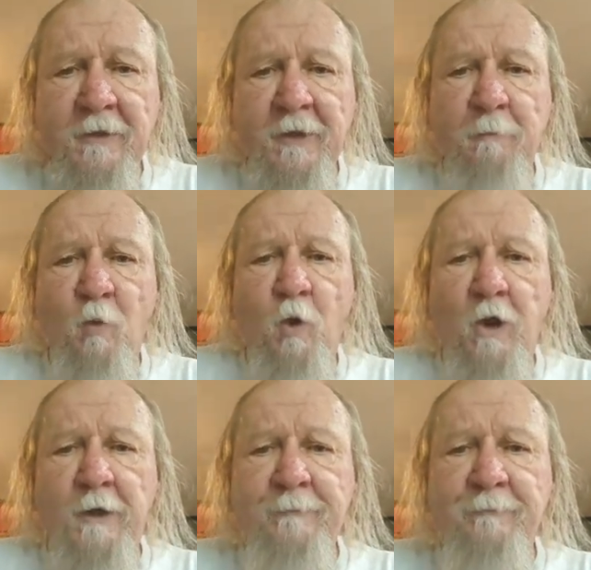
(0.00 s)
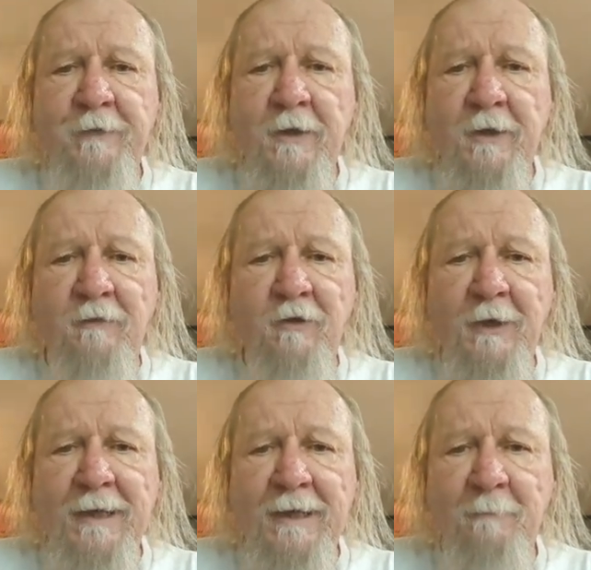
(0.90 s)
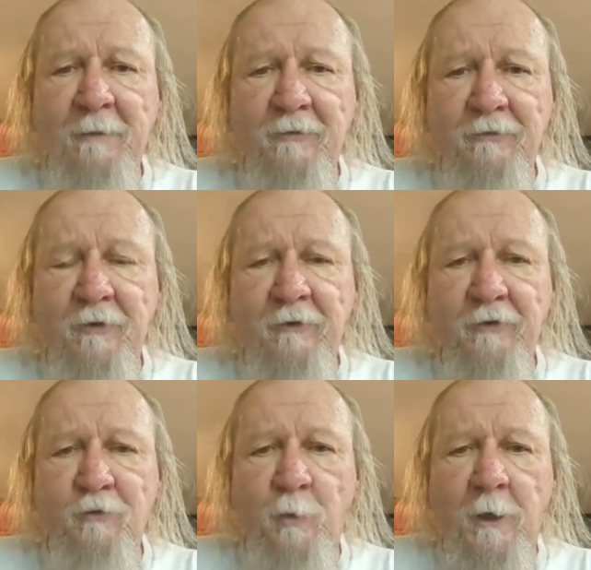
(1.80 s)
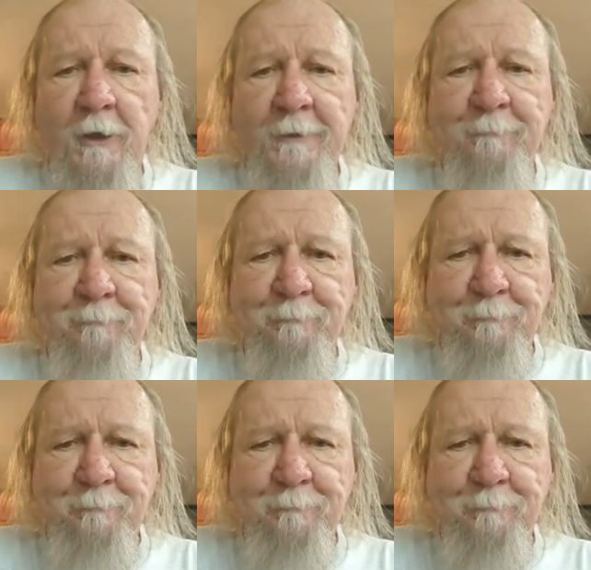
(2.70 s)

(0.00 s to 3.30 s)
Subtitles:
Number one, I've already had a mouthful of this wine,